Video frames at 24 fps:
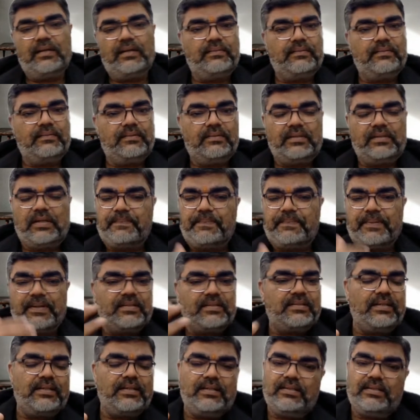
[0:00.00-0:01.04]
the
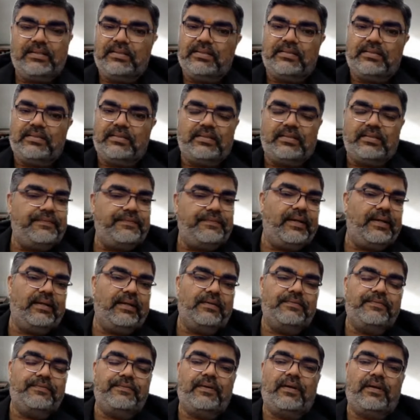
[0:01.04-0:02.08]
person is
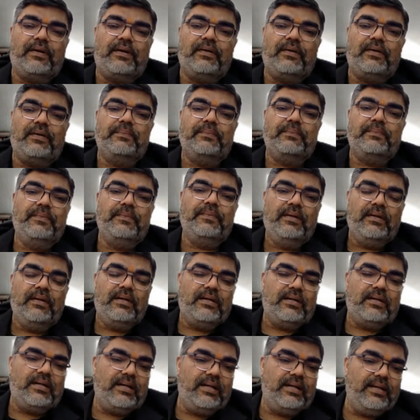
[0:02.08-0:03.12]
suffering from
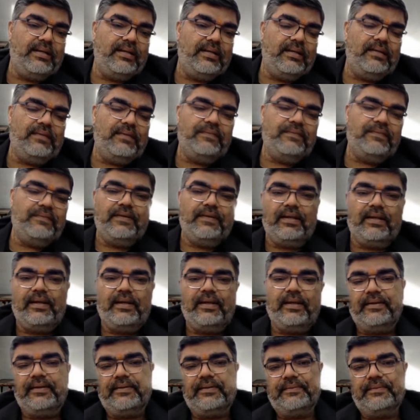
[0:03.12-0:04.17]
renal
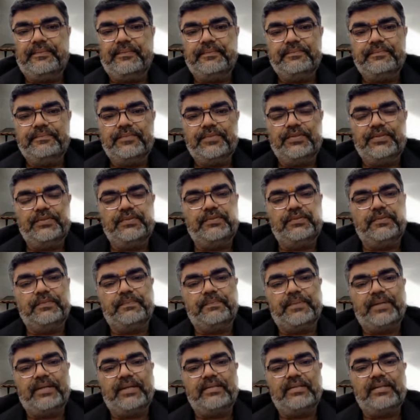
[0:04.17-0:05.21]
failure due to
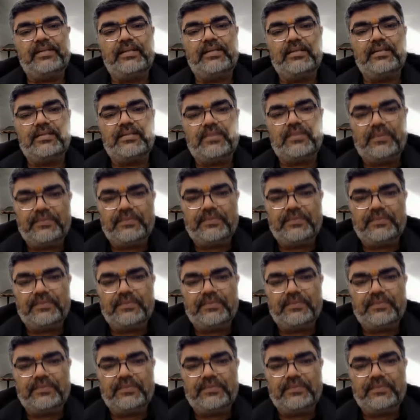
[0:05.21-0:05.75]
presence of